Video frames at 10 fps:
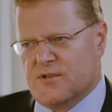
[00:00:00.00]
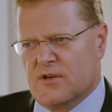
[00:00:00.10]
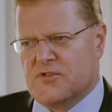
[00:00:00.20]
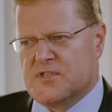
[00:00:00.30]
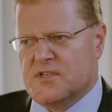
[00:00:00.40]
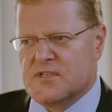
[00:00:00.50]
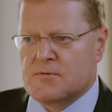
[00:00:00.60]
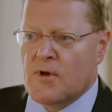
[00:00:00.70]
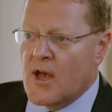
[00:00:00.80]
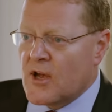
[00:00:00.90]

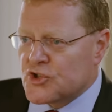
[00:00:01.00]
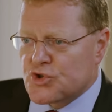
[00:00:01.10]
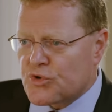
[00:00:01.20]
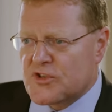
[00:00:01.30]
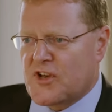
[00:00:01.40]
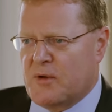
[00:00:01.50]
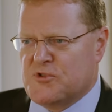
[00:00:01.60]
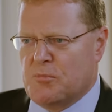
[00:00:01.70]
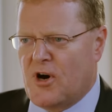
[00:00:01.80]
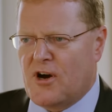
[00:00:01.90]
services, shorter time
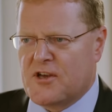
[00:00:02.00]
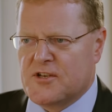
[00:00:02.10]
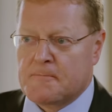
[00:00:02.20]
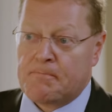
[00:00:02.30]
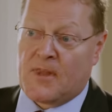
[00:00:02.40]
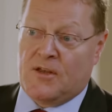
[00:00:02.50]
to market,